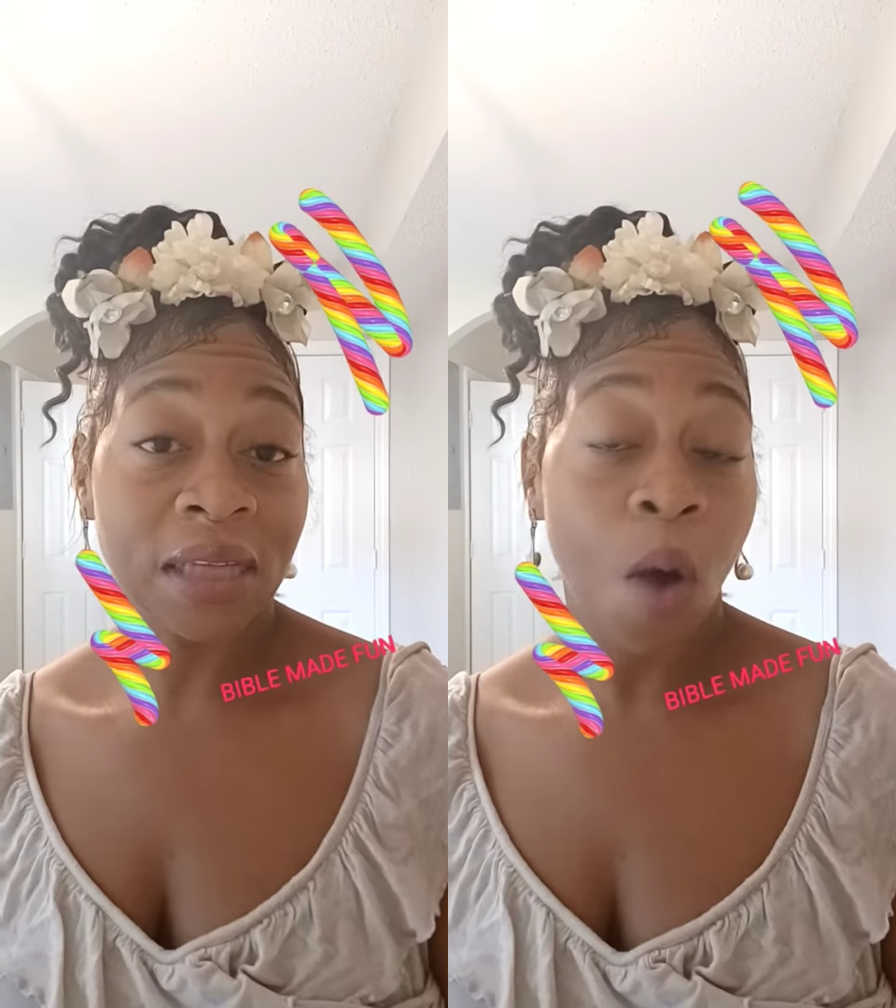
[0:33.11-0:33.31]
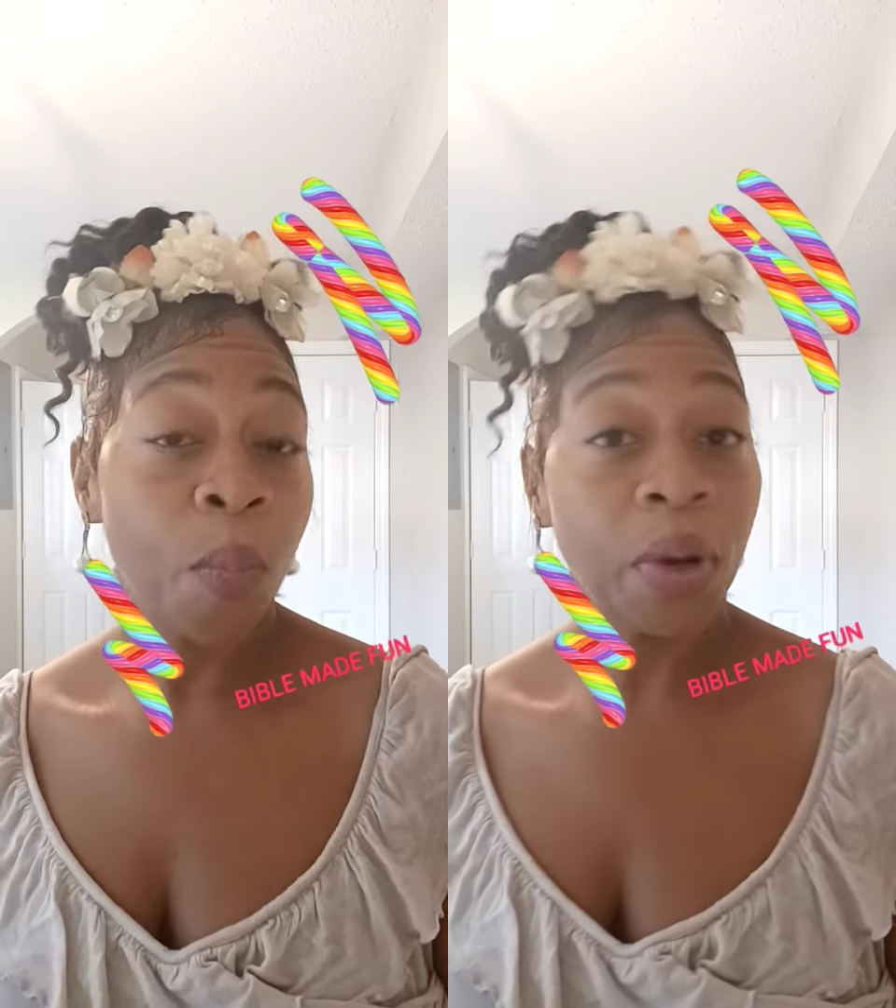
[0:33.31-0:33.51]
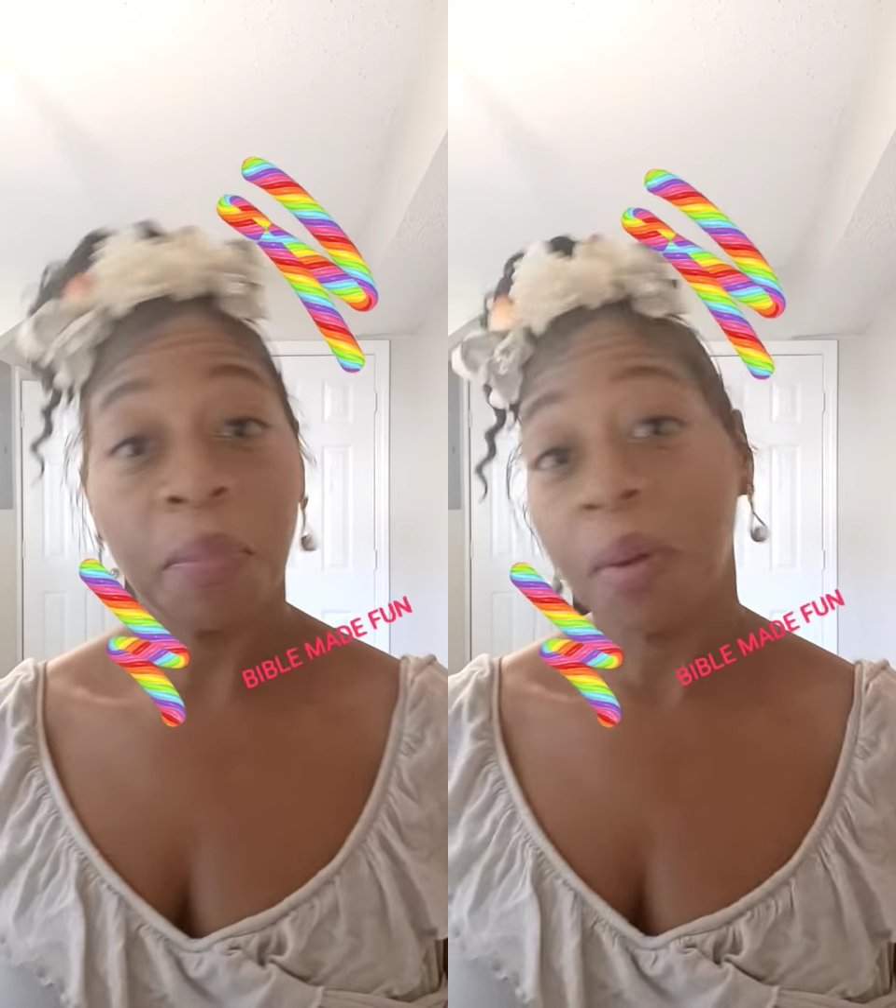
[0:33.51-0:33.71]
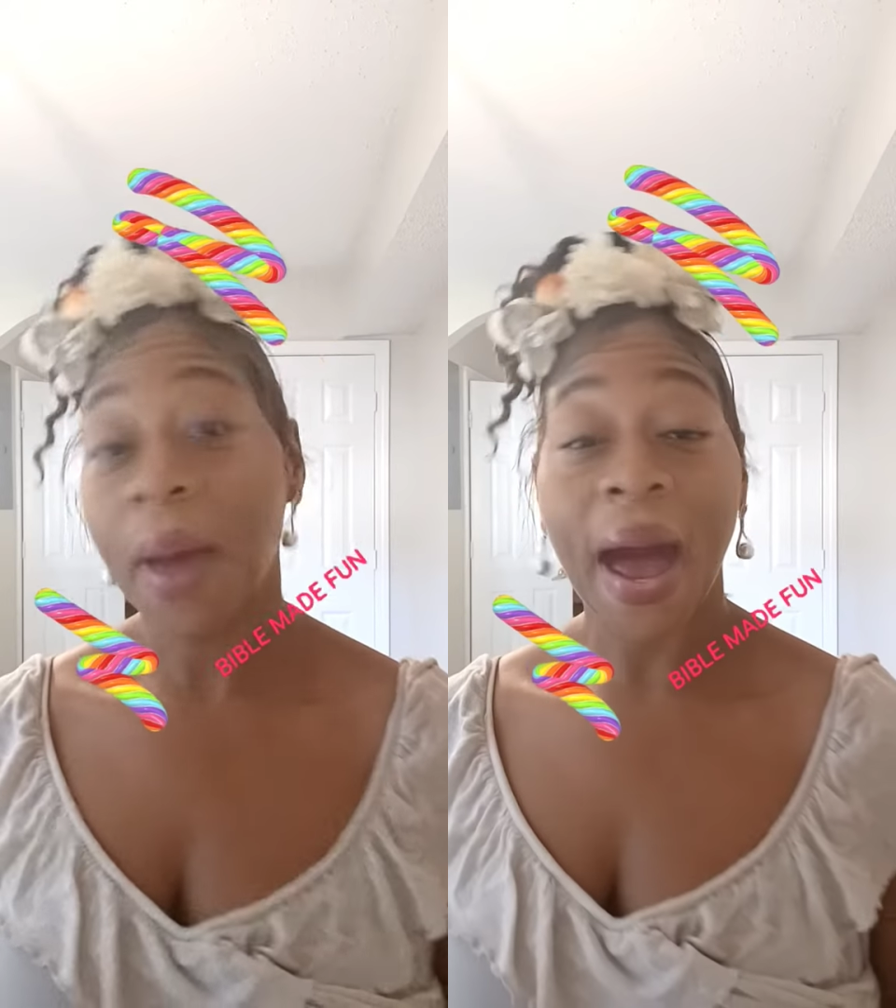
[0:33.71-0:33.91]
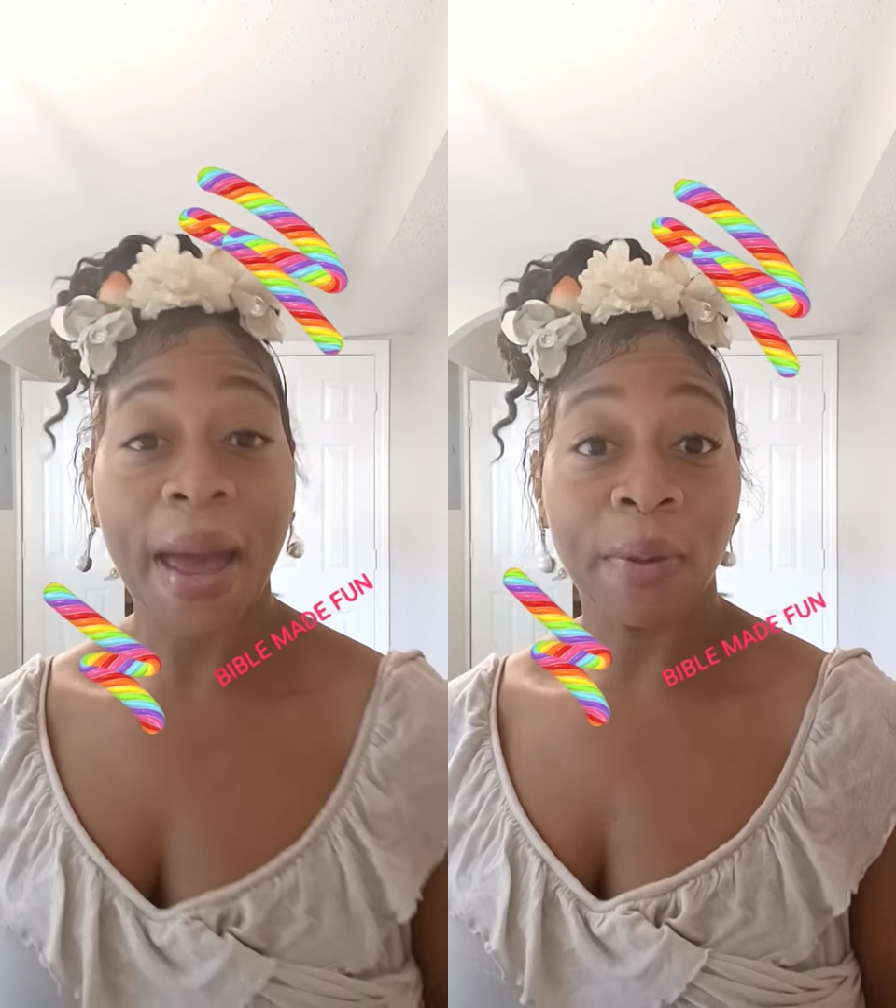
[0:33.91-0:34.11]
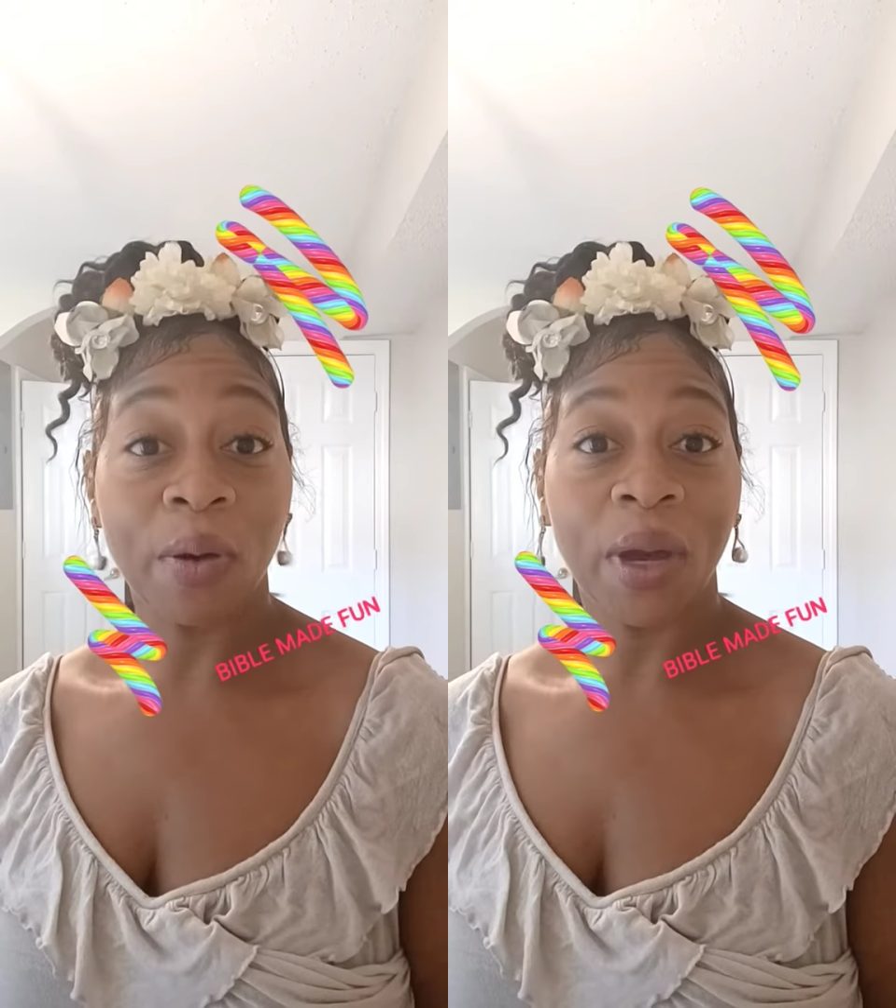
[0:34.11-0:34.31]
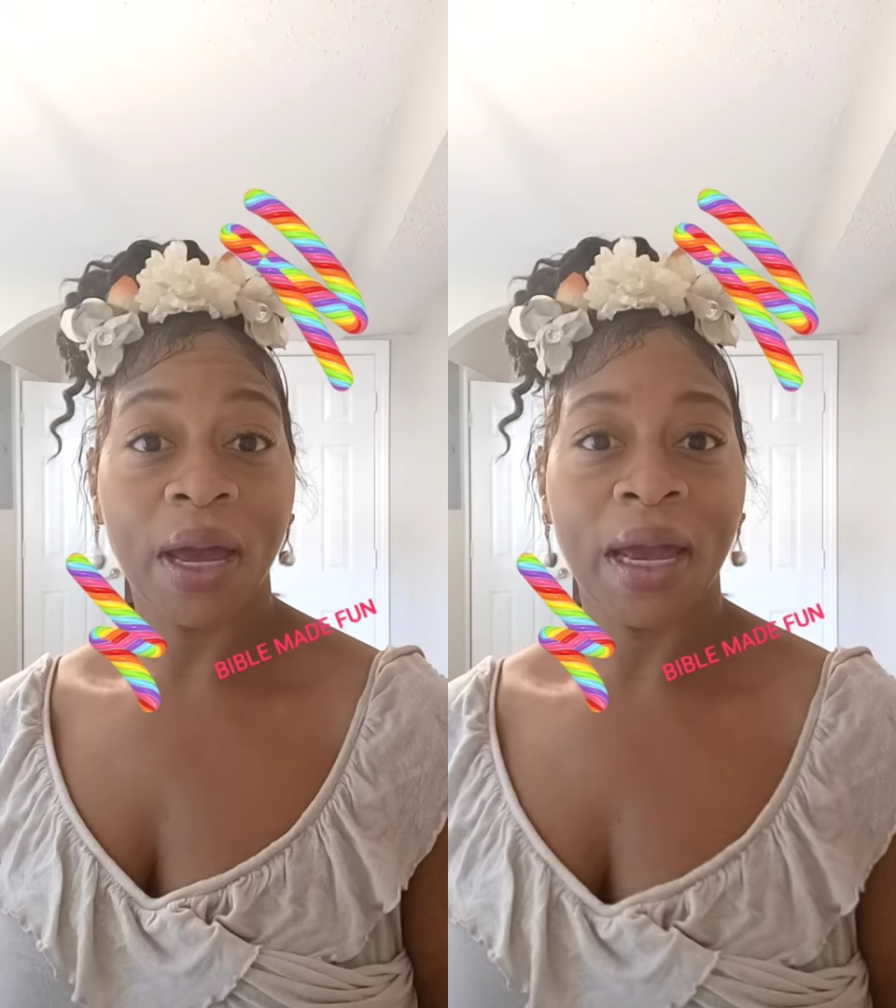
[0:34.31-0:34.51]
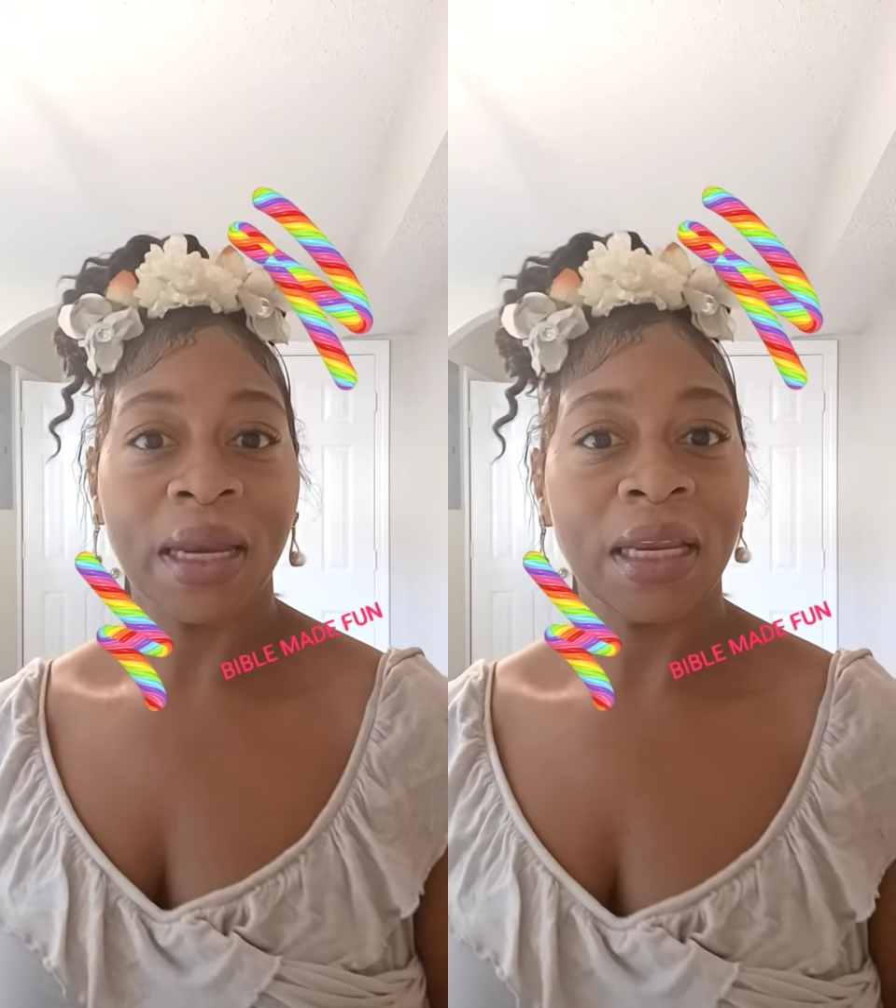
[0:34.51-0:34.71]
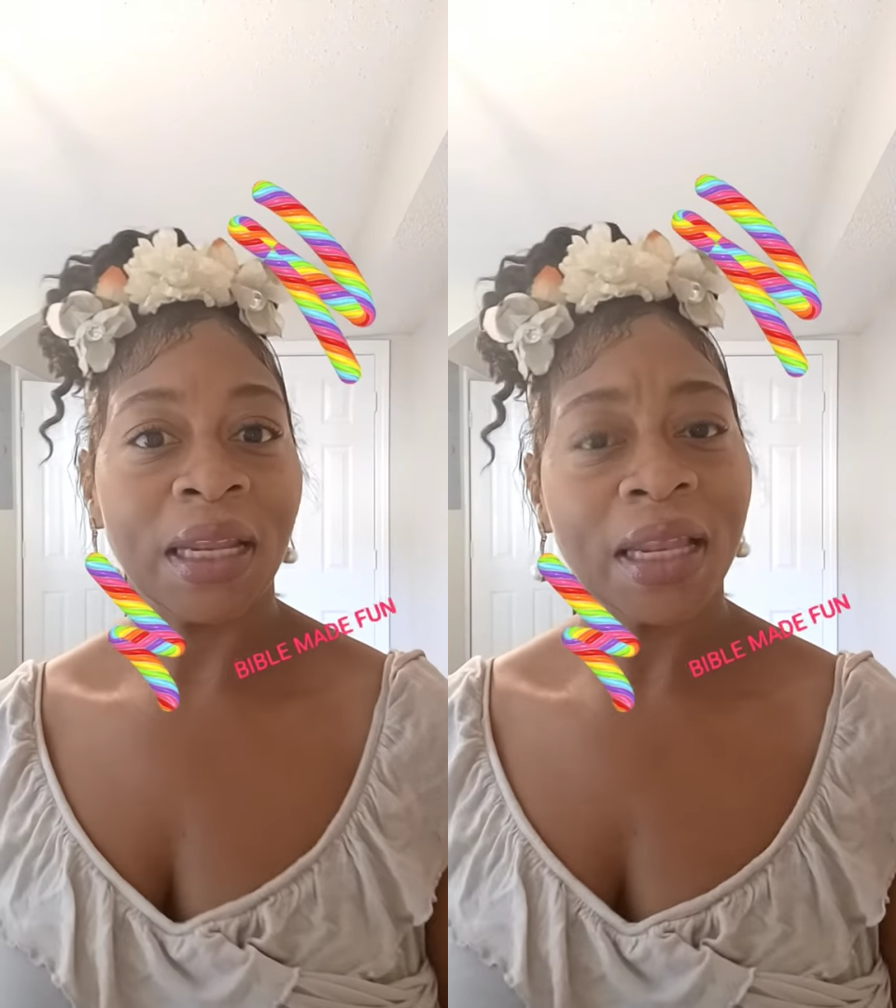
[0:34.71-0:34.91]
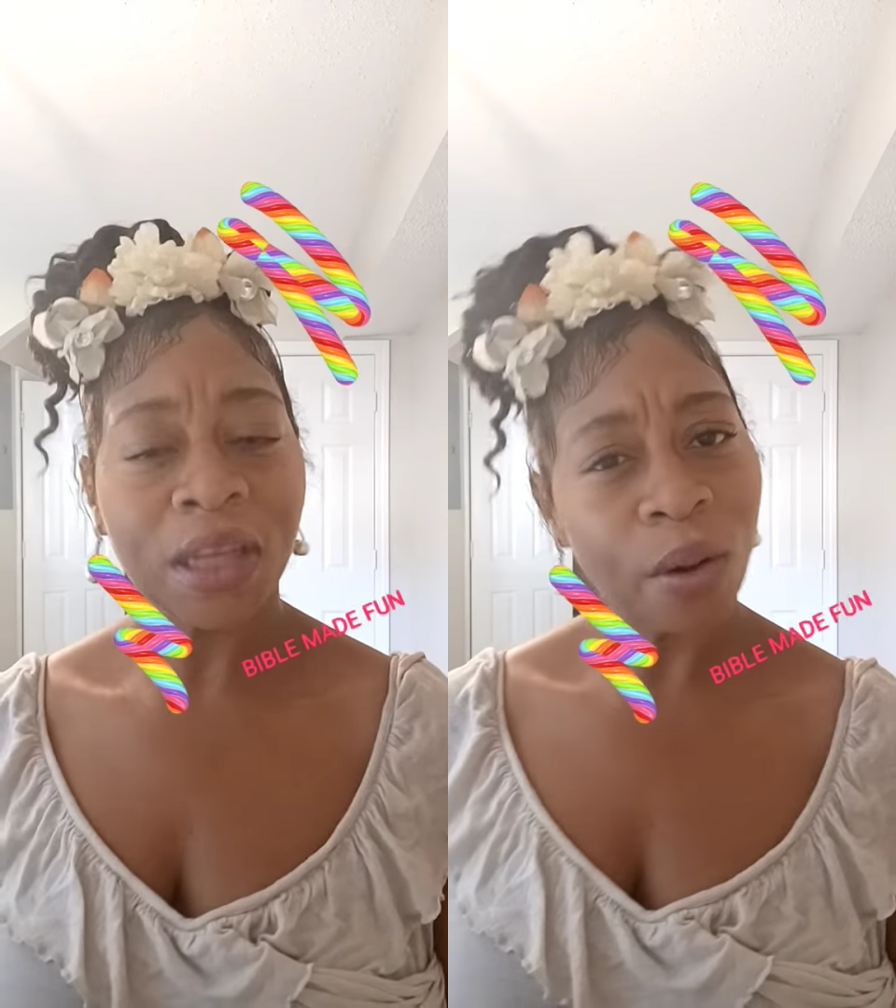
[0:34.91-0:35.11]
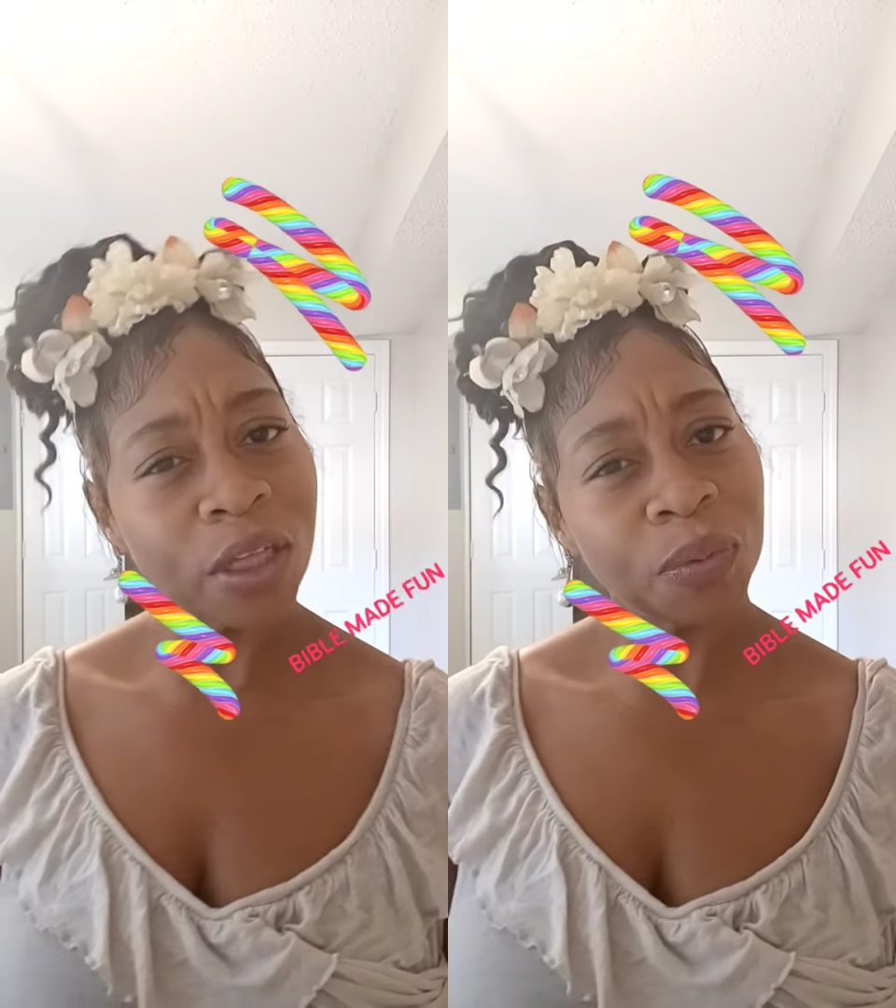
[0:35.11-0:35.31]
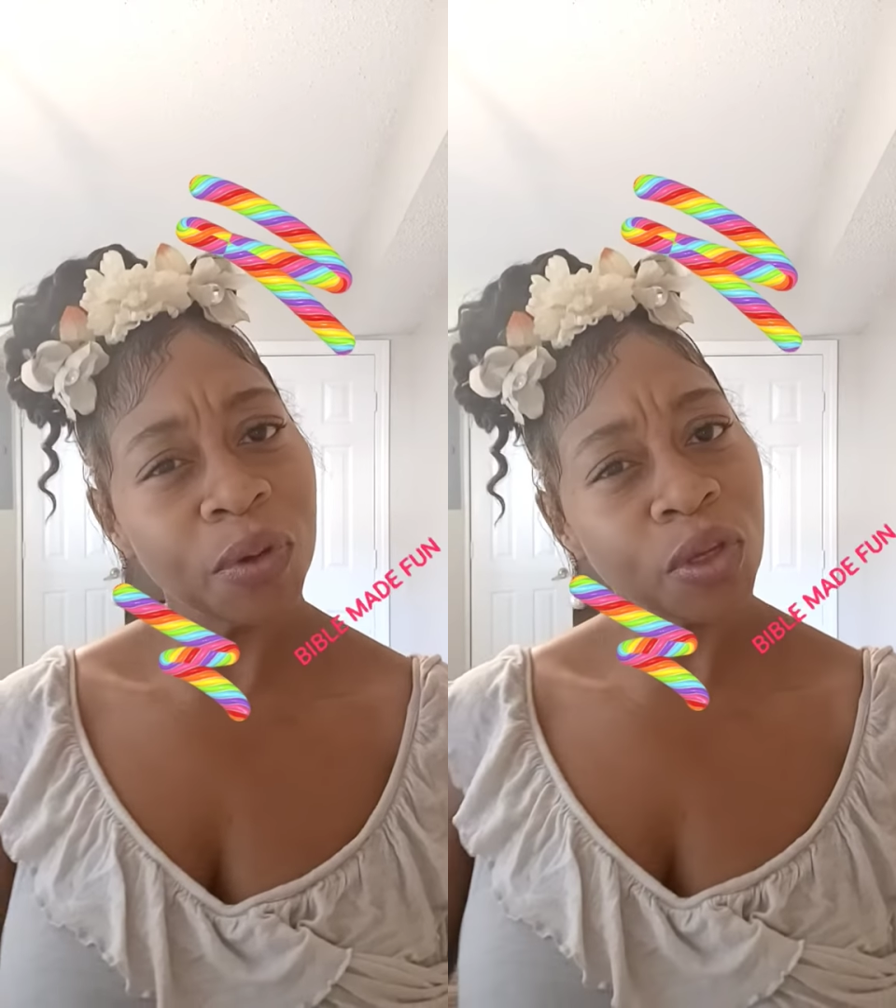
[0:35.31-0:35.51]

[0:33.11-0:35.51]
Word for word: Open up your Bible and let the Holy Spirit